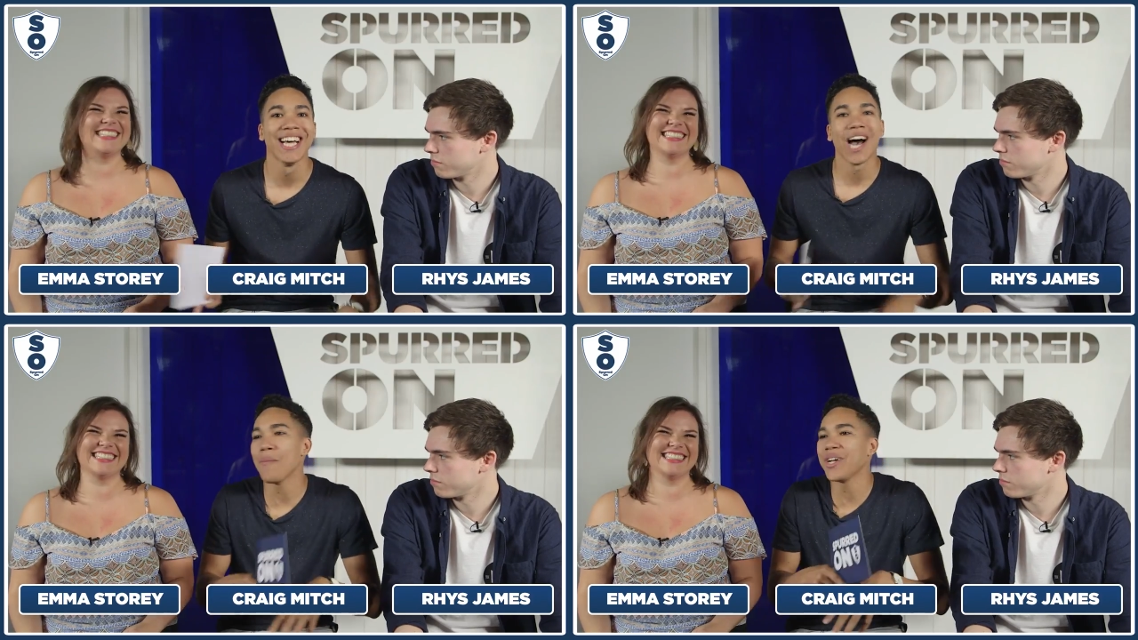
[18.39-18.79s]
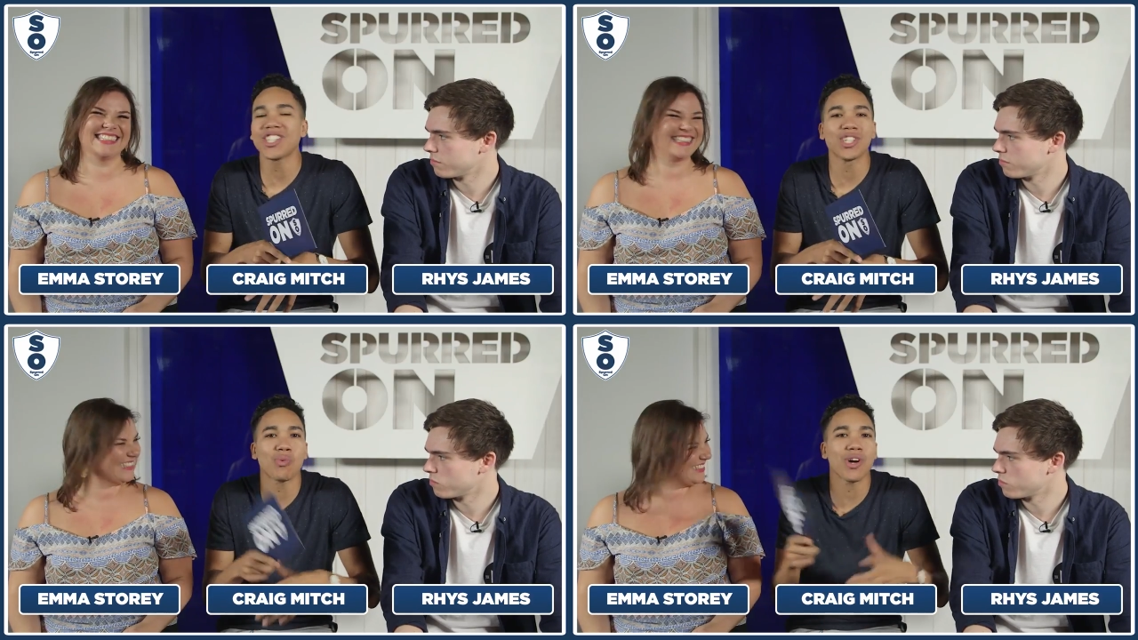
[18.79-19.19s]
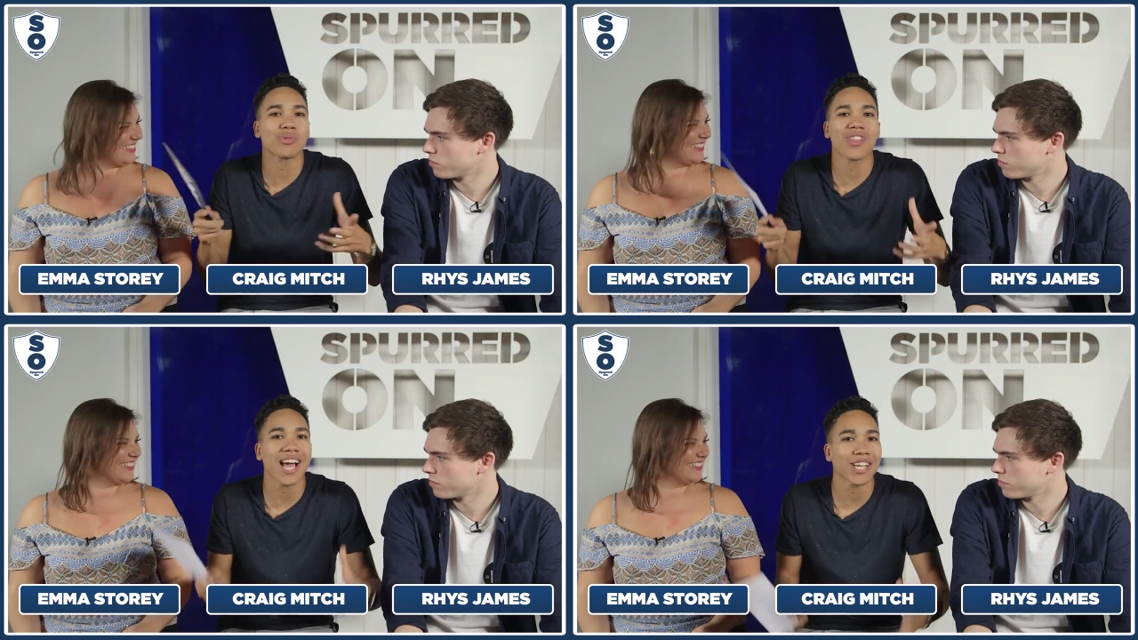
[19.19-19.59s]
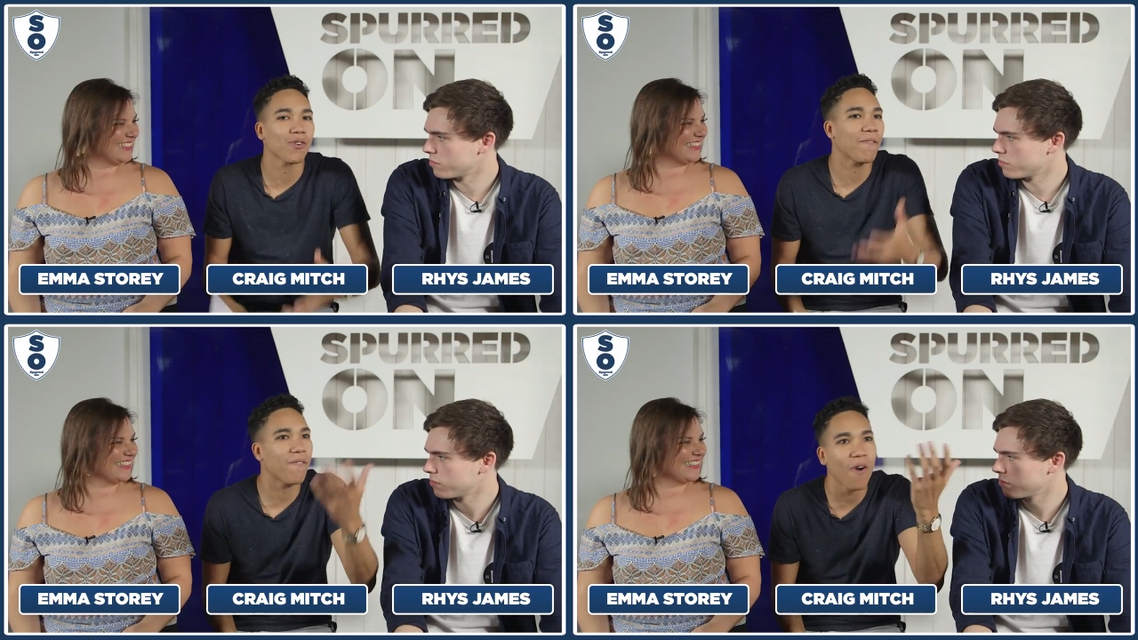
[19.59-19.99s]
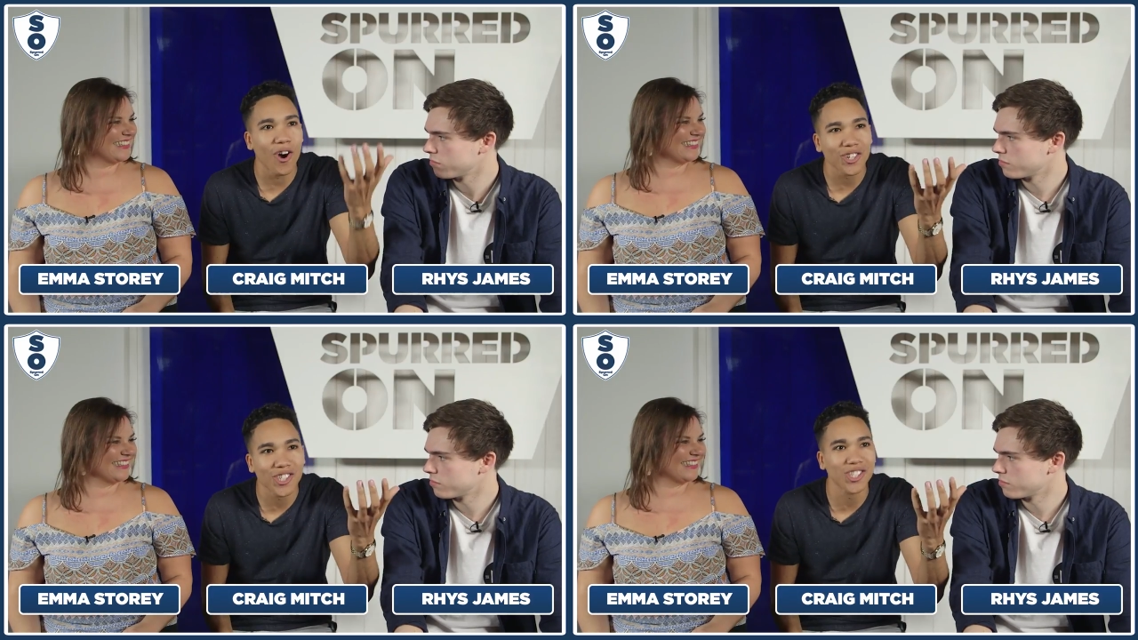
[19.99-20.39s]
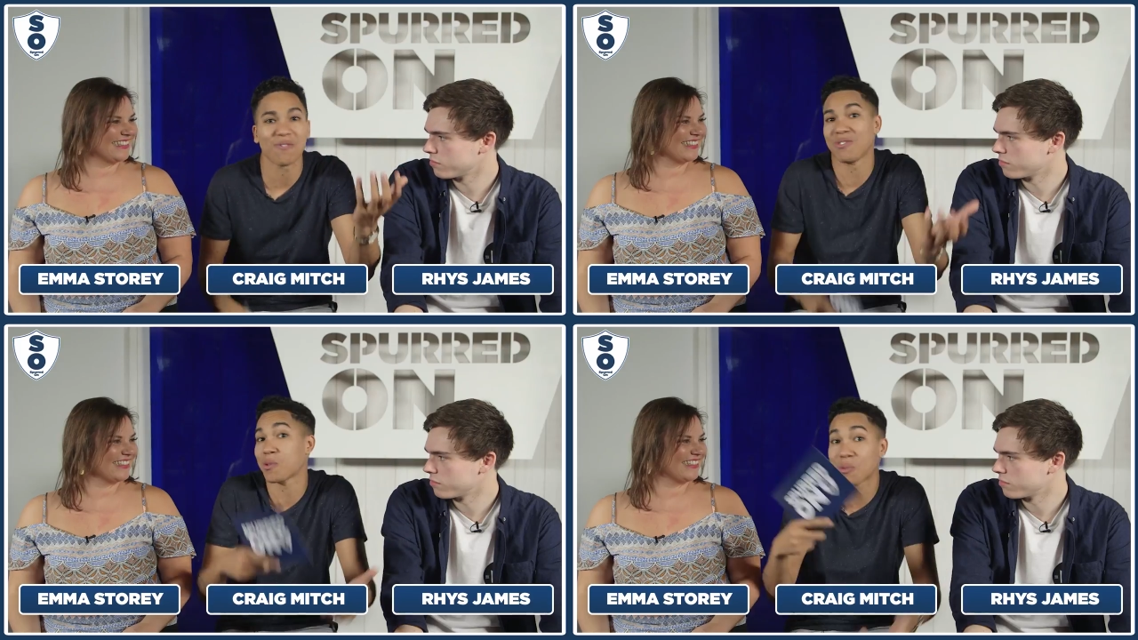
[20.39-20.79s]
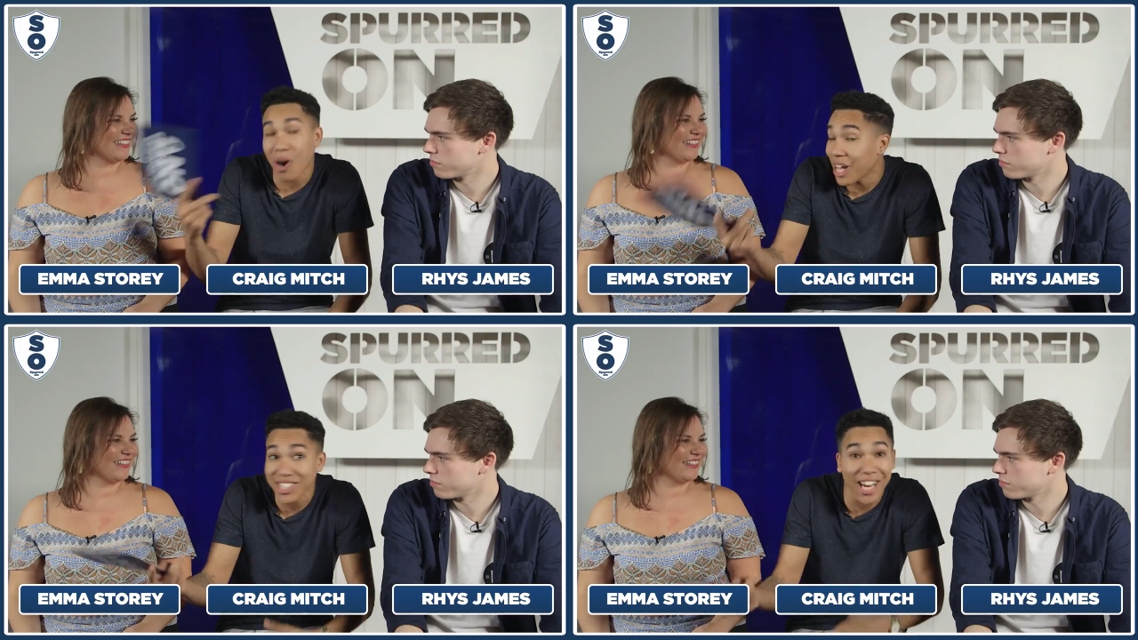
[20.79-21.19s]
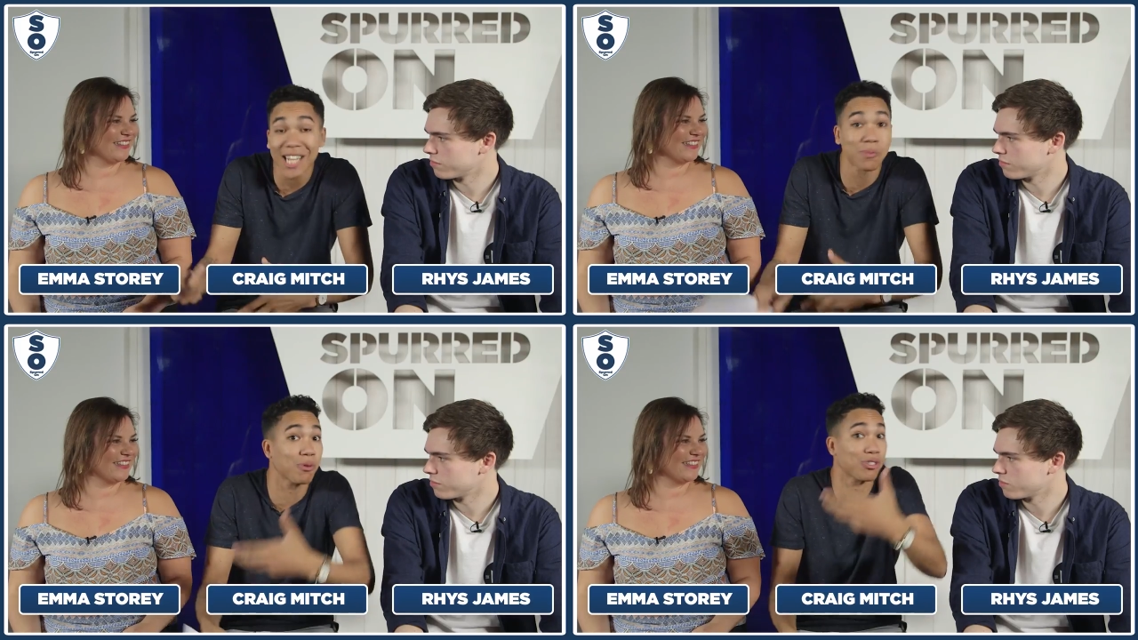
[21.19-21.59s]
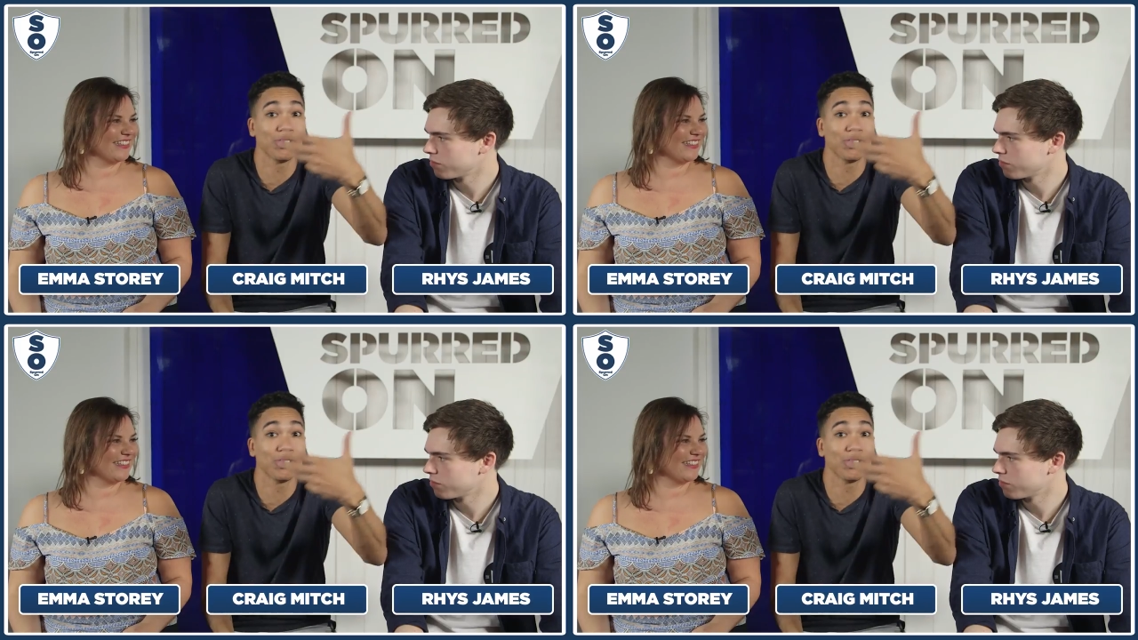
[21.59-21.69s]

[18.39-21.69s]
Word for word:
Speaker 1: I mean, she's worked with the likes of Fox, Sky Sports